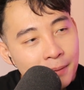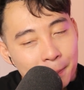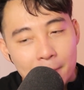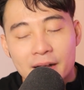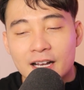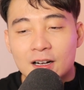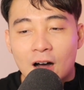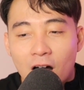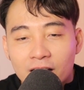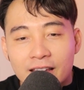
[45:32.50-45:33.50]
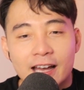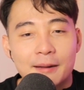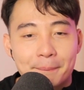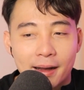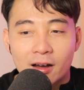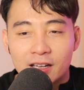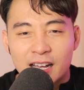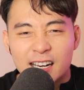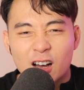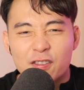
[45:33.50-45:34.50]
People are making content about
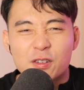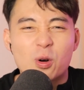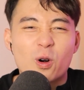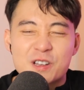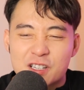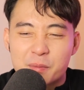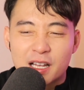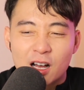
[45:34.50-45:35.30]
it, and of course they'll be like,